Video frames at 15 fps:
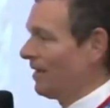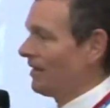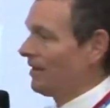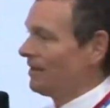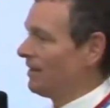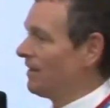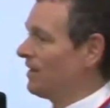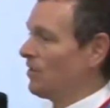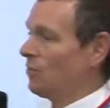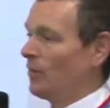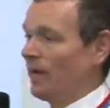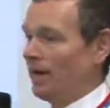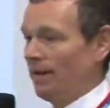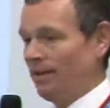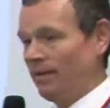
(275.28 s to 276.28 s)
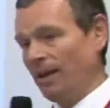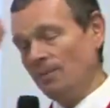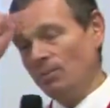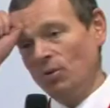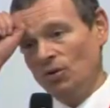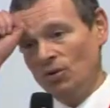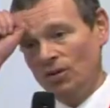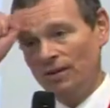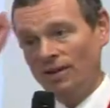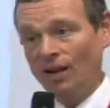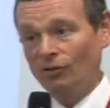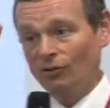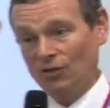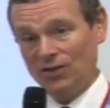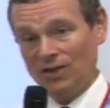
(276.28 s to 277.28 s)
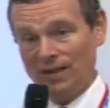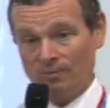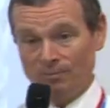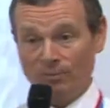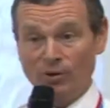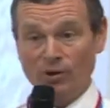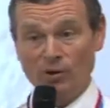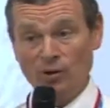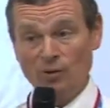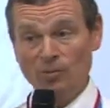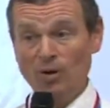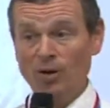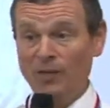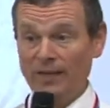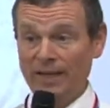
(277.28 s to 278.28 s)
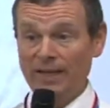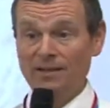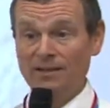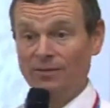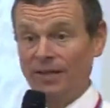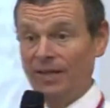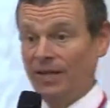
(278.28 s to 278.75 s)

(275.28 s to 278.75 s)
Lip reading: so this is where they put an ultrasound probe on the end of the